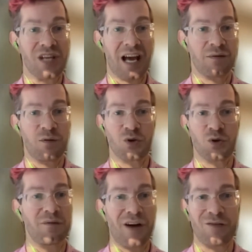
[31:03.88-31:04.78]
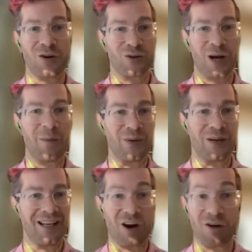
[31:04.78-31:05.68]
at a Fortune 500
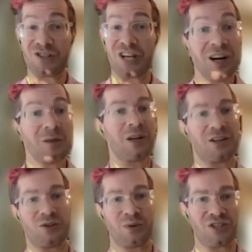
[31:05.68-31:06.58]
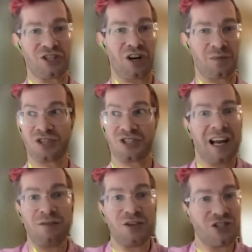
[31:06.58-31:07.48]
company are terrible at doing startups because
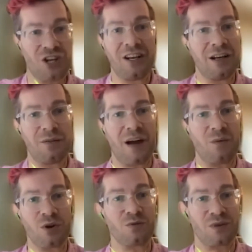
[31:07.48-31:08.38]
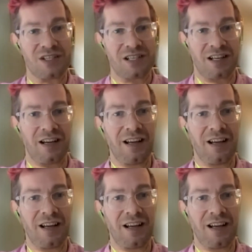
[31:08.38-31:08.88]
they haven't done any of that work recently.